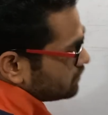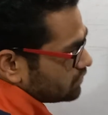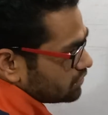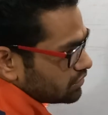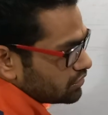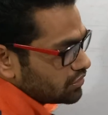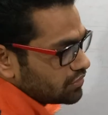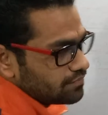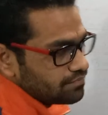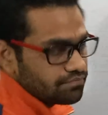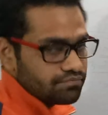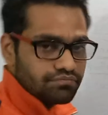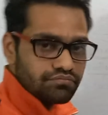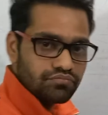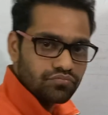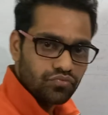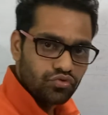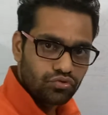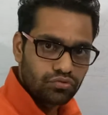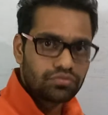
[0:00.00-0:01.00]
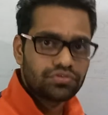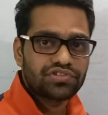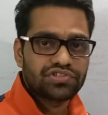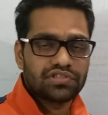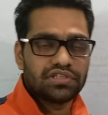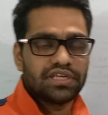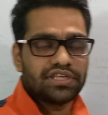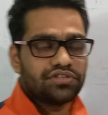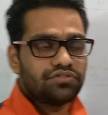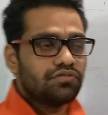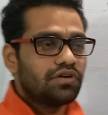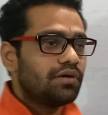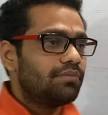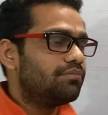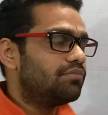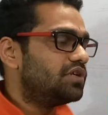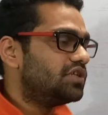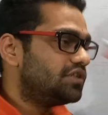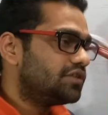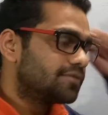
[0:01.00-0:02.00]
your notes that you have
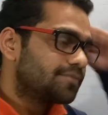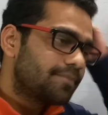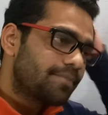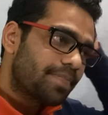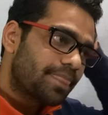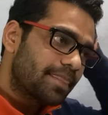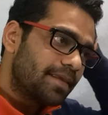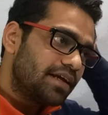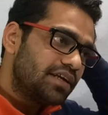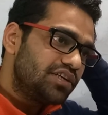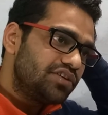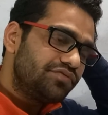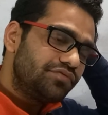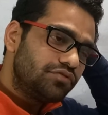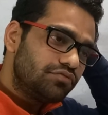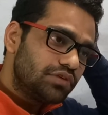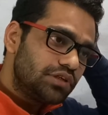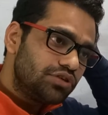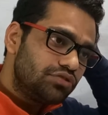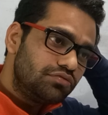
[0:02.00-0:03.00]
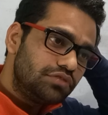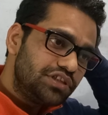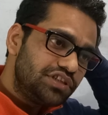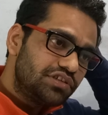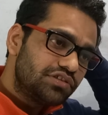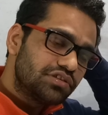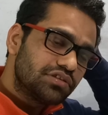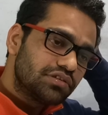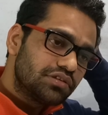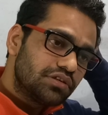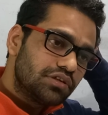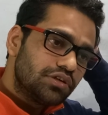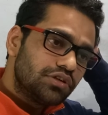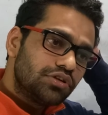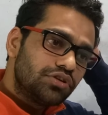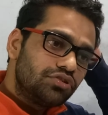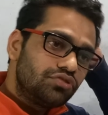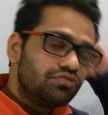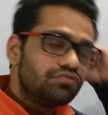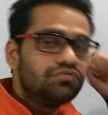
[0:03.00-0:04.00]
made. And if you will do it
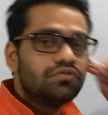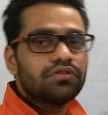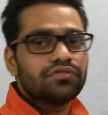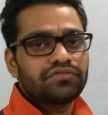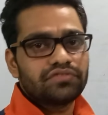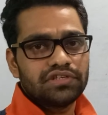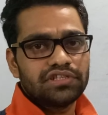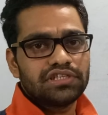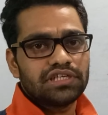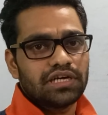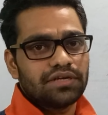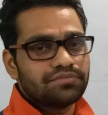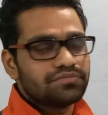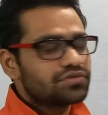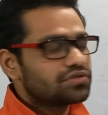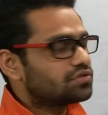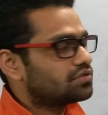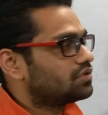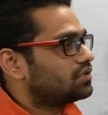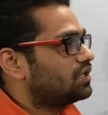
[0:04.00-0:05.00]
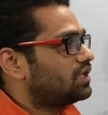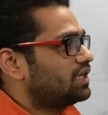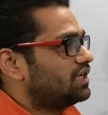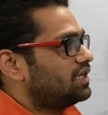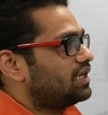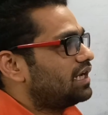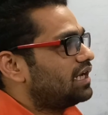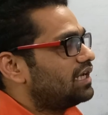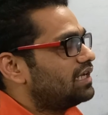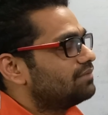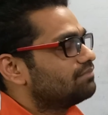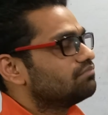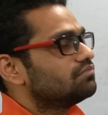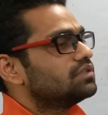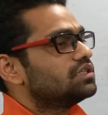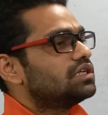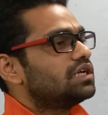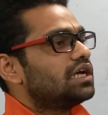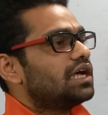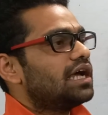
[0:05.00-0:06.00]
2 or 3 times, I
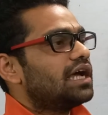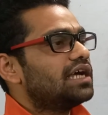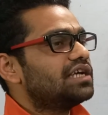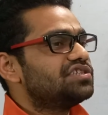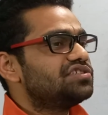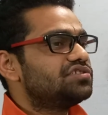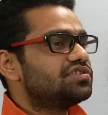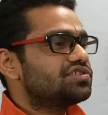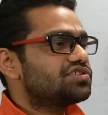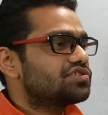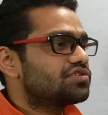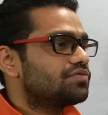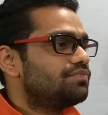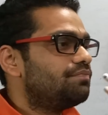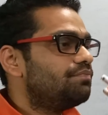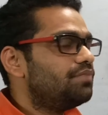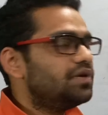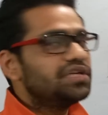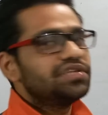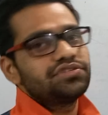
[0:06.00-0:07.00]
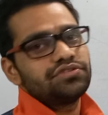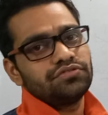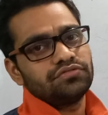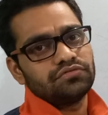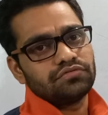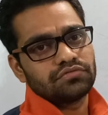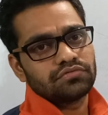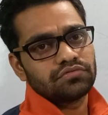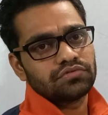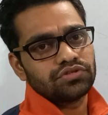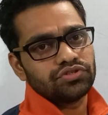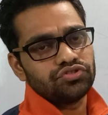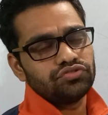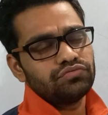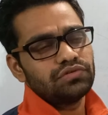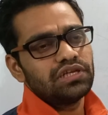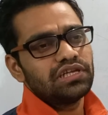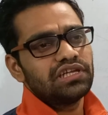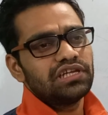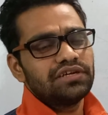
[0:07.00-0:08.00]
just bet you
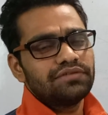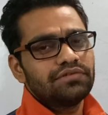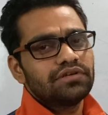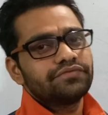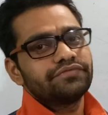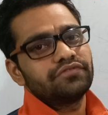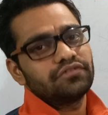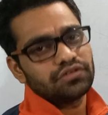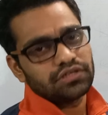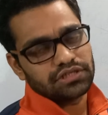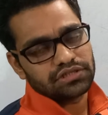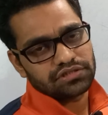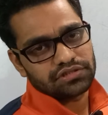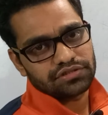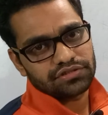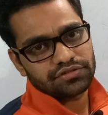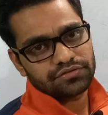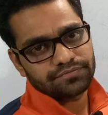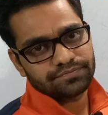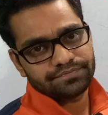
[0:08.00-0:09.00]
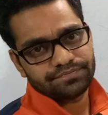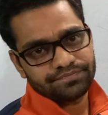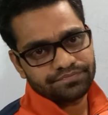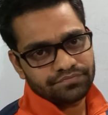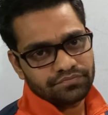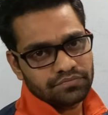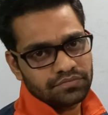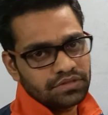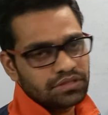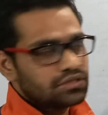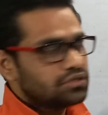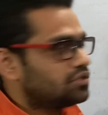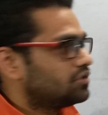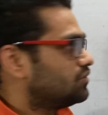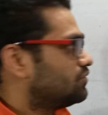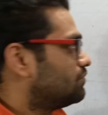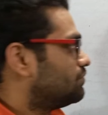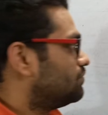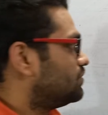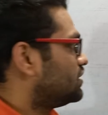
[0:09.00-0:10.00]
will never forget it,
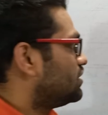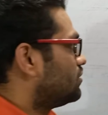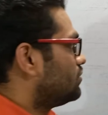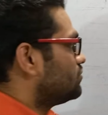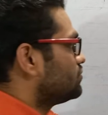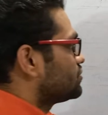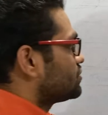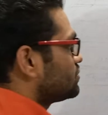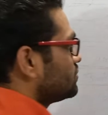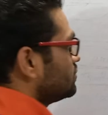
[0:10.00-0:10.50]
because